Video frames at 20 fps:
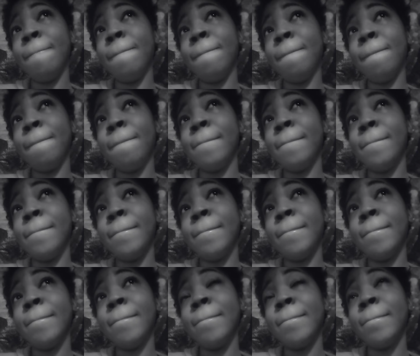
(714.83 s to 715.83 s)

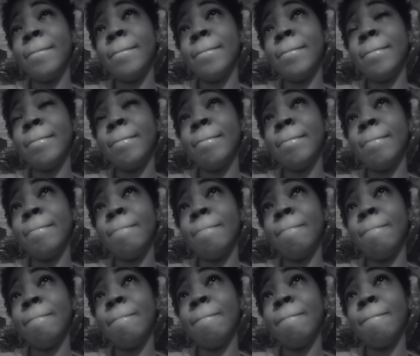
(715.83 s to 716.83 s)

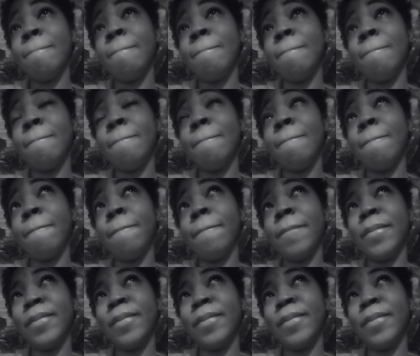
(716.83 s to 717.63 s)
Nothing is said.